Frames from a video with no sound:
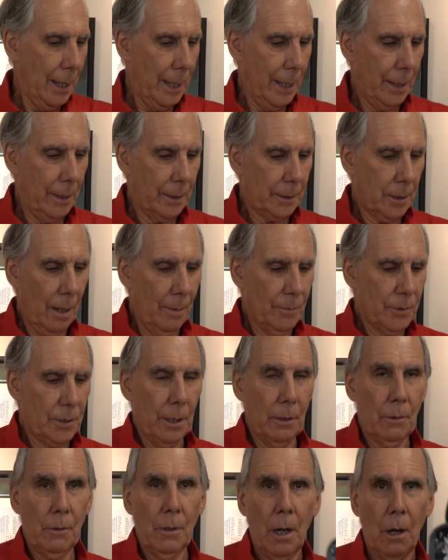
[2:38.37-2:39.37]
It comes
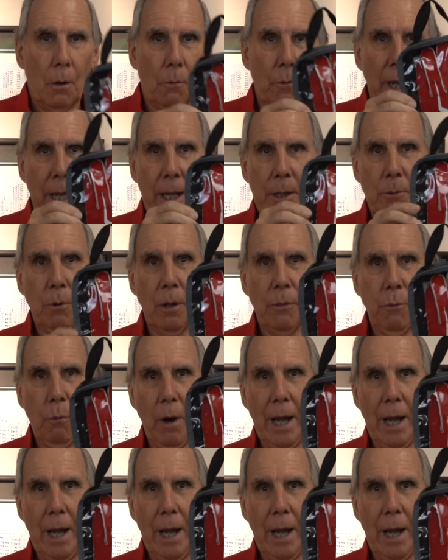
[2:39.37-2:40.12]
in red with